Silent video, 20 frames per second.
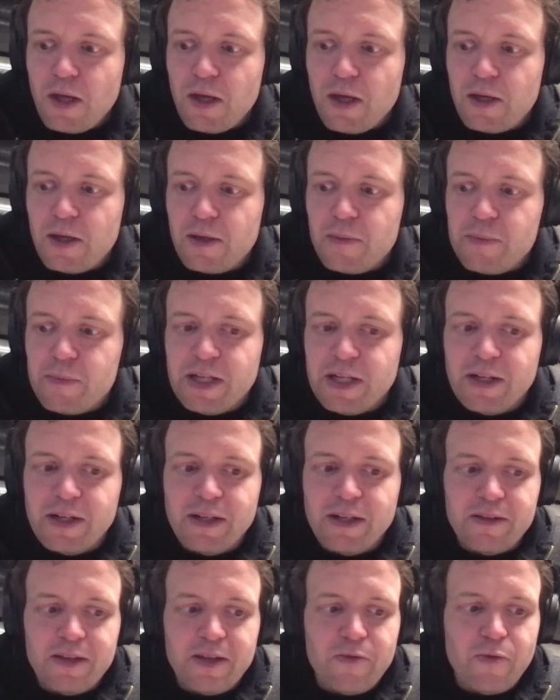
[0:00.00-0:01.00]
Meaning
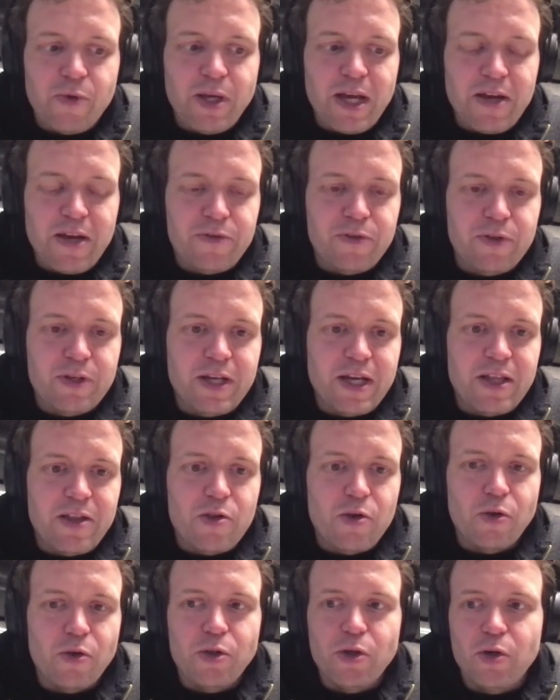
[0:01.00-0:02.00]
that if we have to
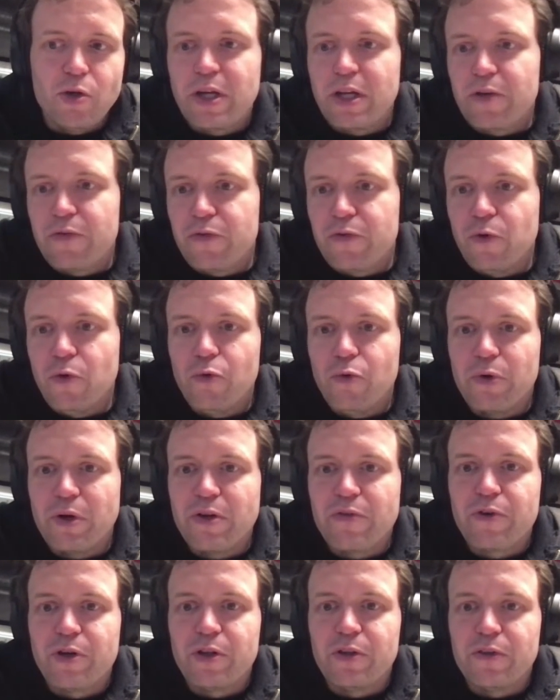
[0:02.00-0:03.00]
cancel, you'll get a full
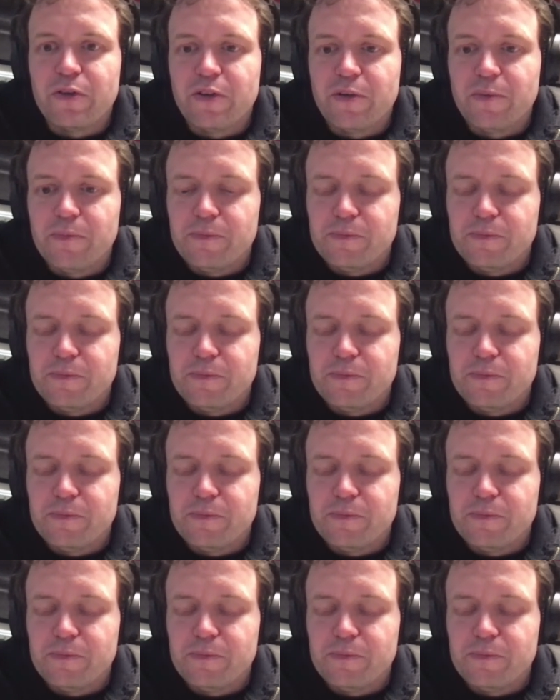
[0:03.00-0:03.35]
refund.